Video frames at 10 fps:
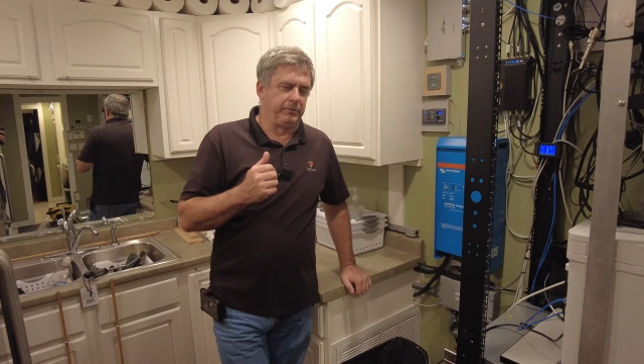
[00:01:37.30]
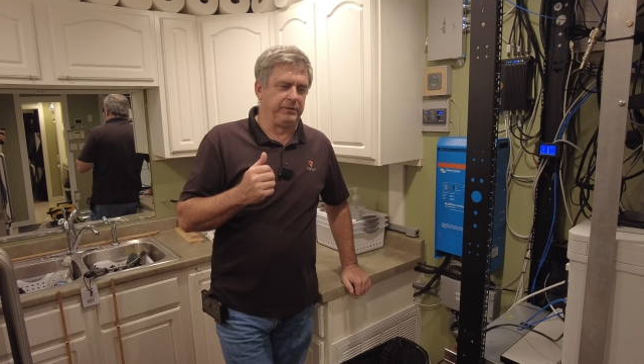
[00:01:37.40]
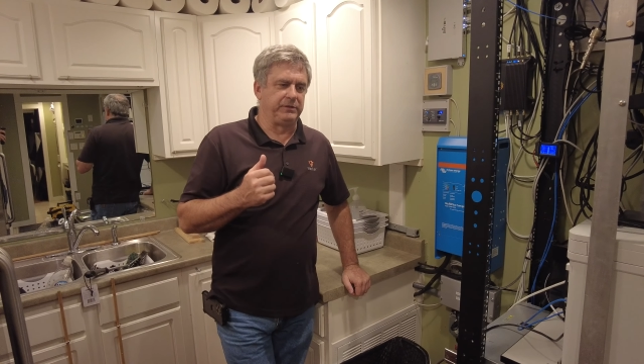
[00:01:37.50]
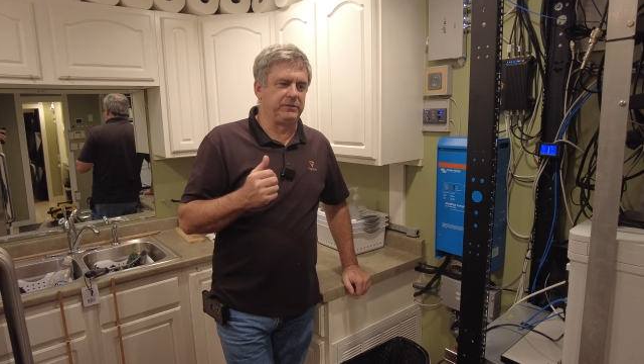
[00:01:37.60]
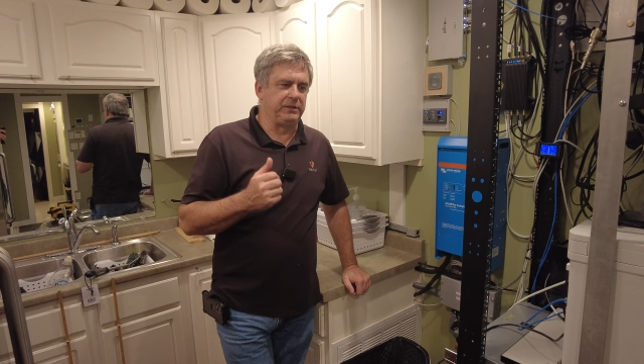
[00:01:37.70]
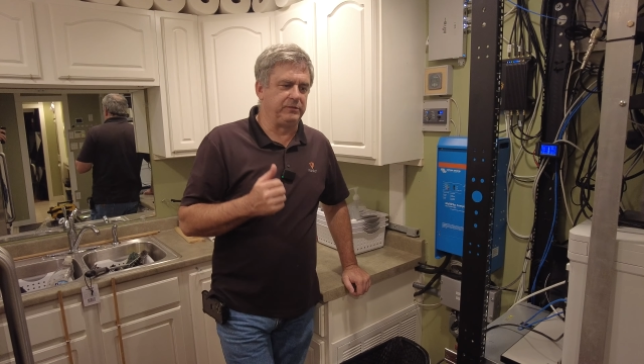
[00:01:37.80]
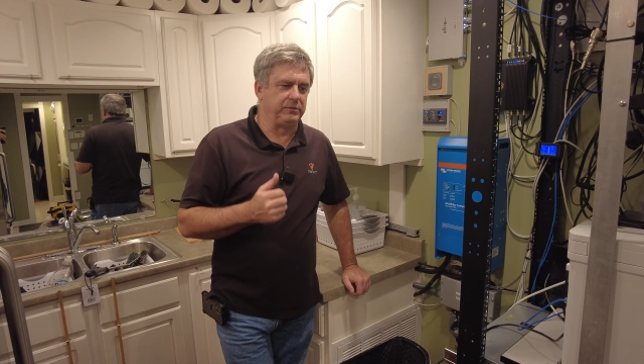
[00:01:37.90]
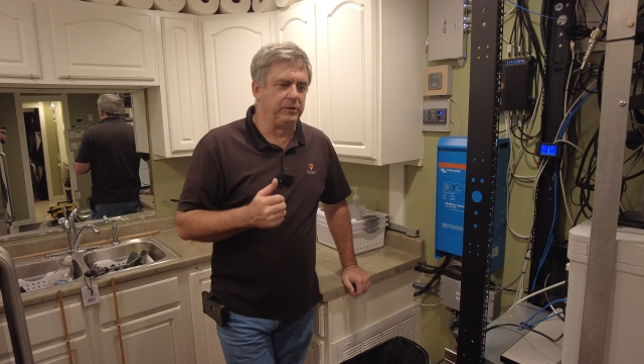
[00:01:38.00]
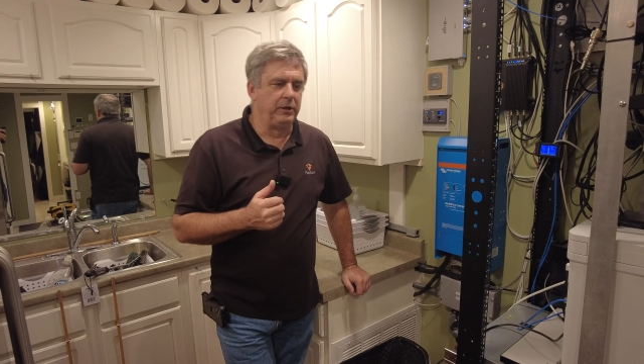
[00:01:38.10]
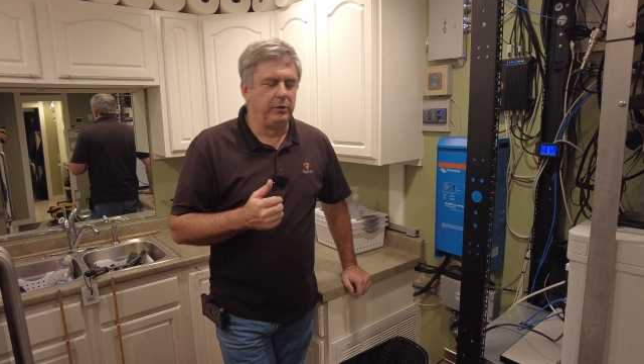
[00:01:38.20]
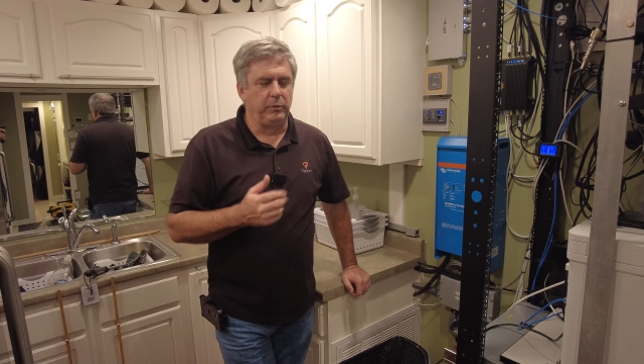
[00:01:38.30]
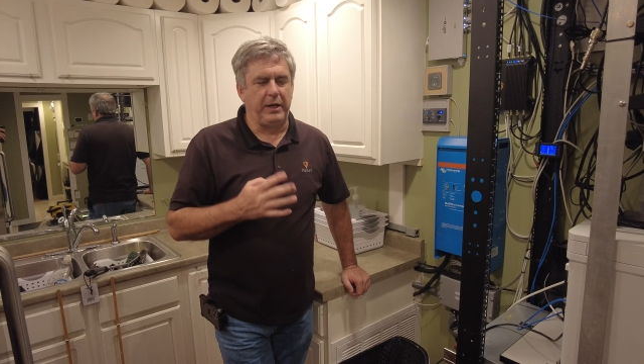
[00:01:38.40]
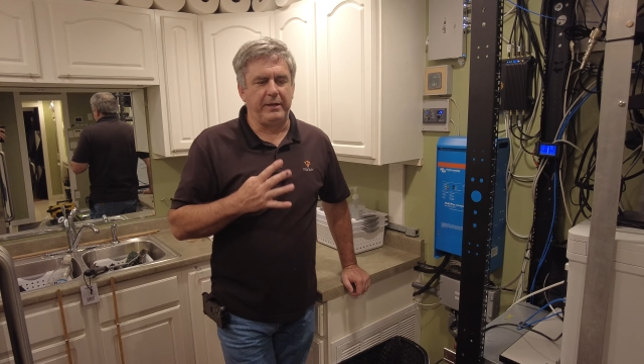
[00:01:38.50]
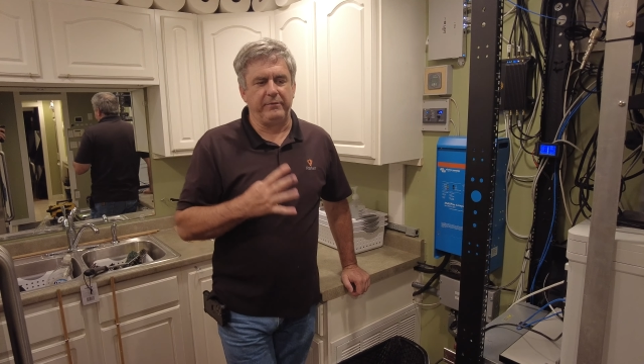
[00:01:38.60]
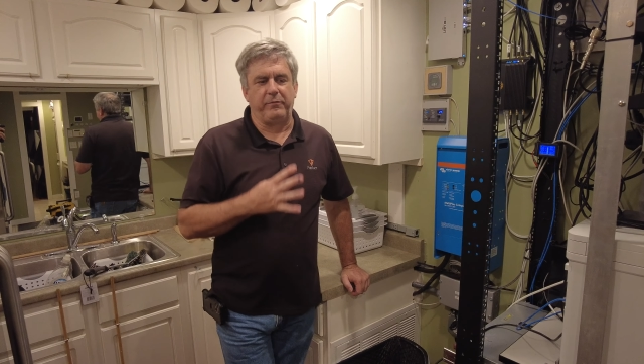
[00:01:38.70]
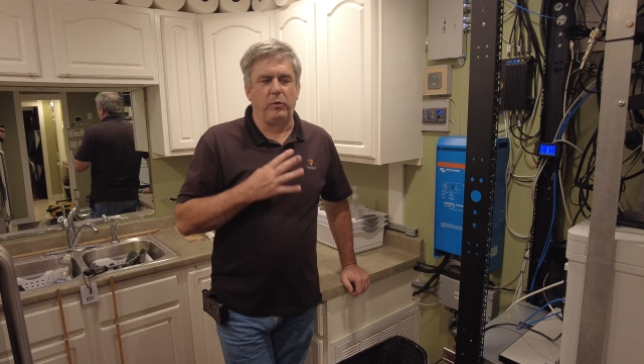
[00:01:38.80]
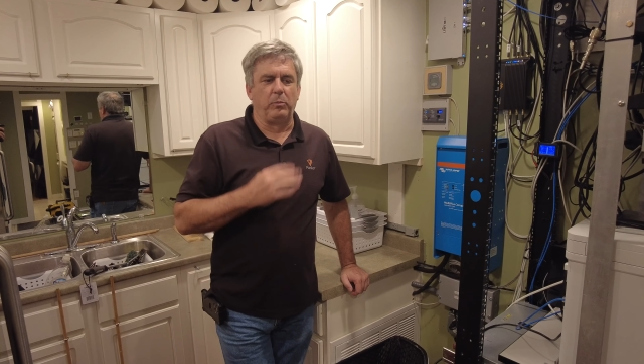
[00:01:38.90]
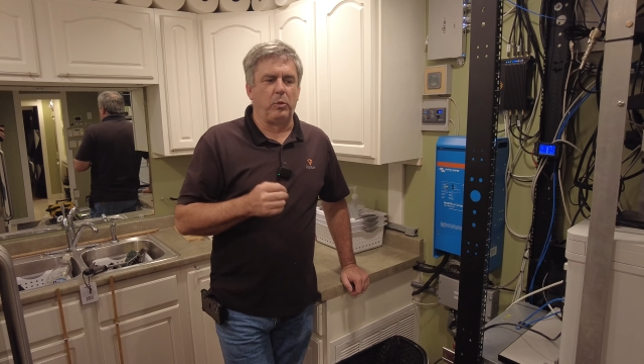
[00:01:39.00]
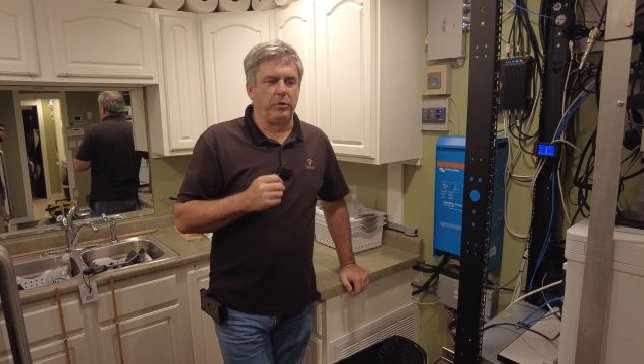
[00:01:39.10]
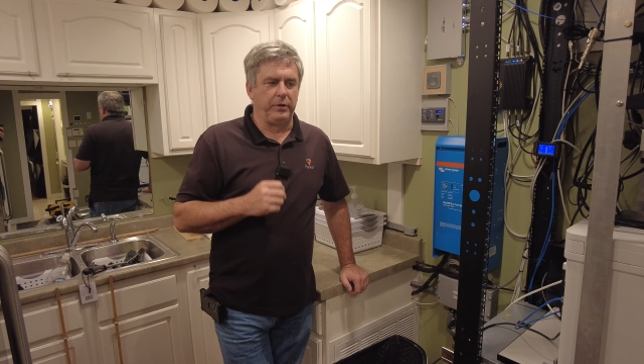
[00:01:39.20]
for this season we added four
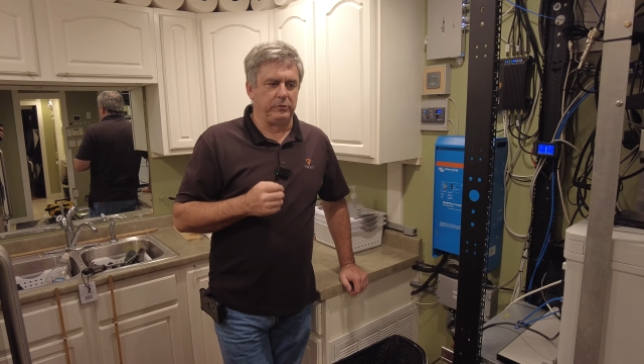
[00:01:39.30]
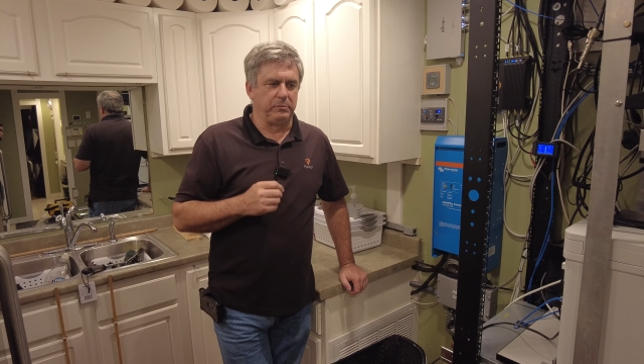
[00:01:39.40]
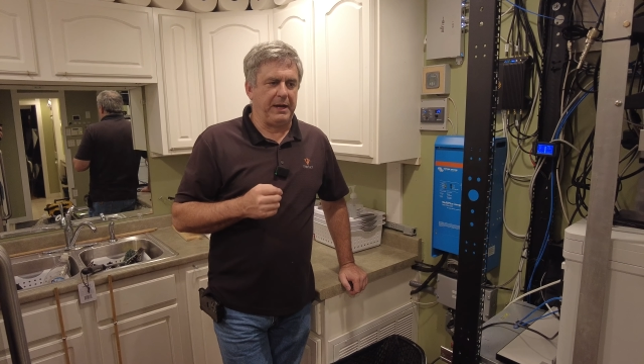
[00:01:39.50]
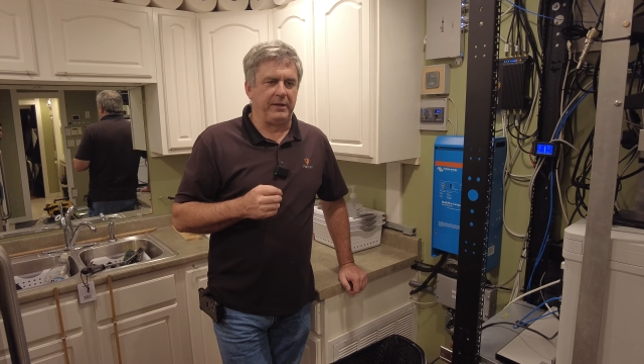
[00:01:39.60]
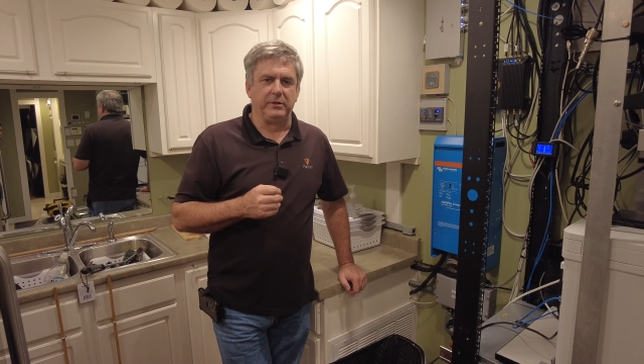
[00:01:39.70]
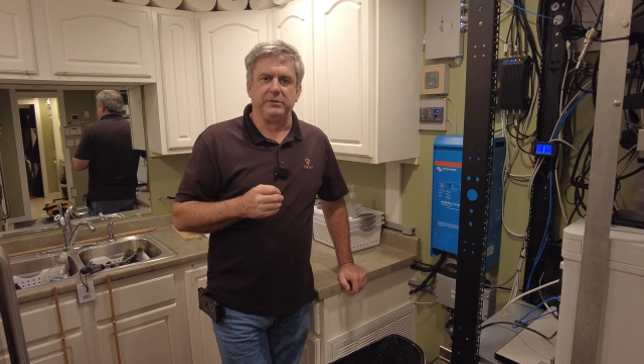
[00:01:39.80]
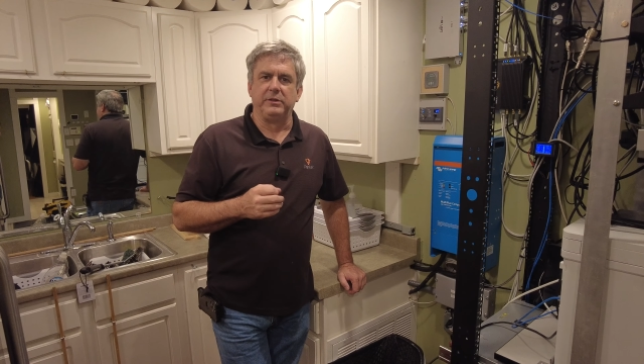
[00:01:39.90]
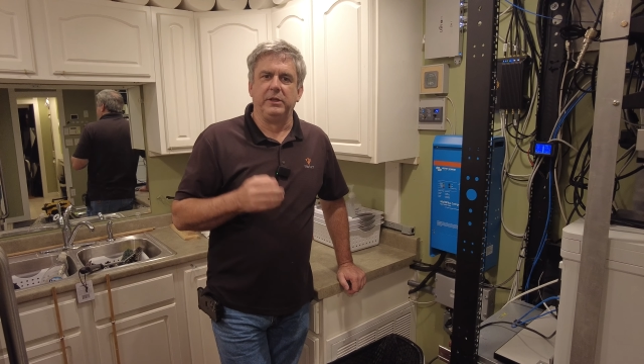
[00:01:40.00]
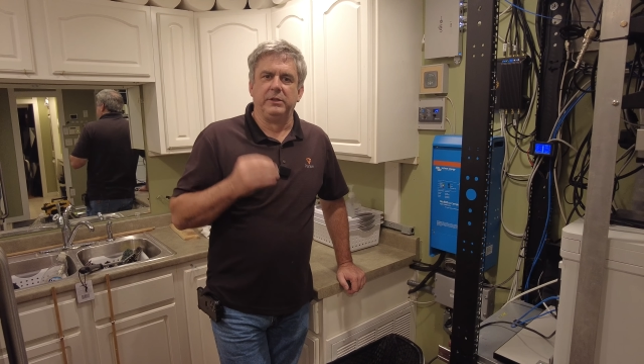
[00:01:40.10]
more of those batteries